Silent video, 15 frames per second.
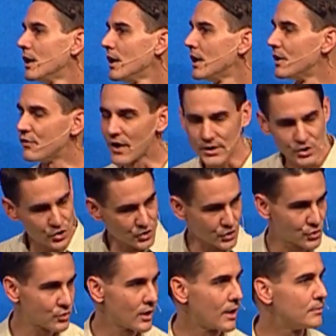And if I just
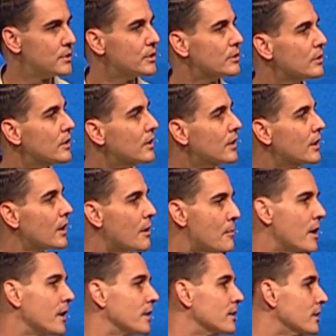described you, come
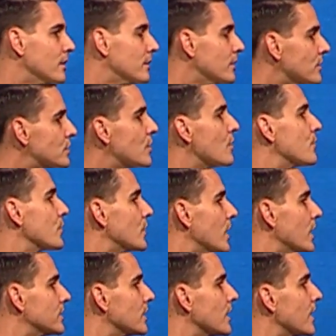on, let's go for
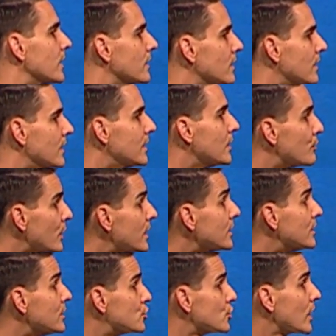God tonight get ready to
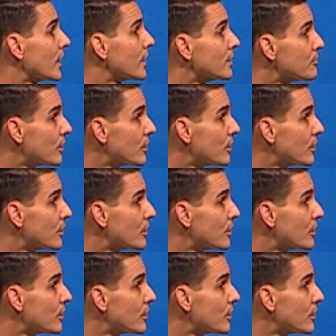get your hand up.